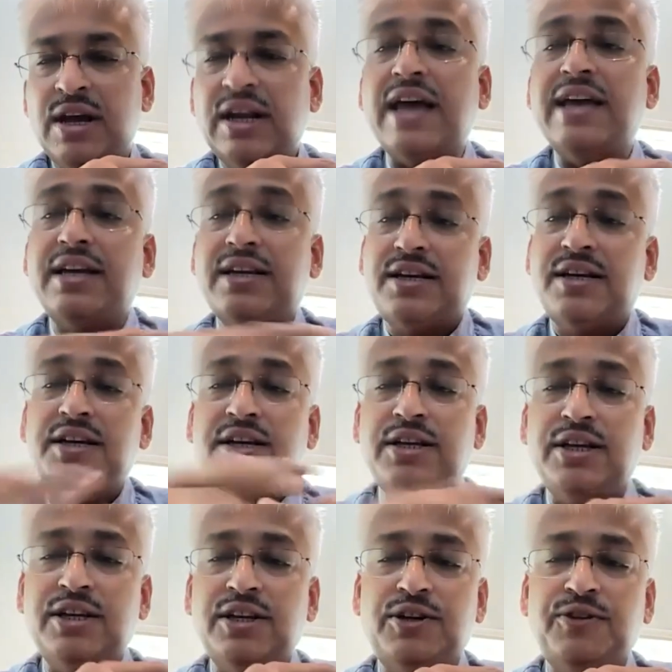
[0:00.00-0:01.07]
Like
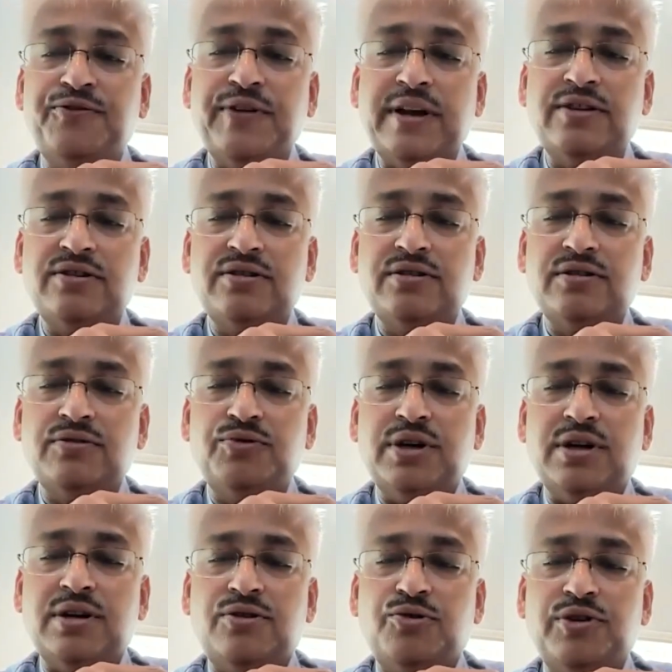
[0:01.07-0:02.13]
in defense,
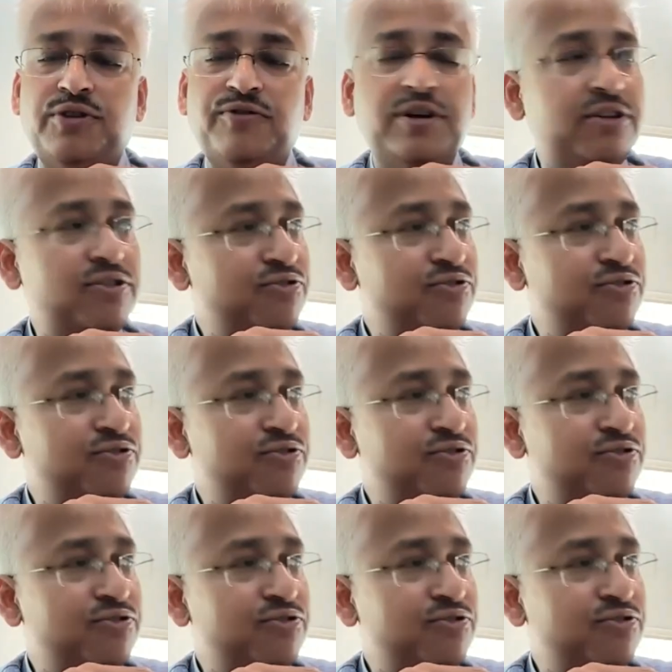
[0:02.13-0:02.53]
we are doing very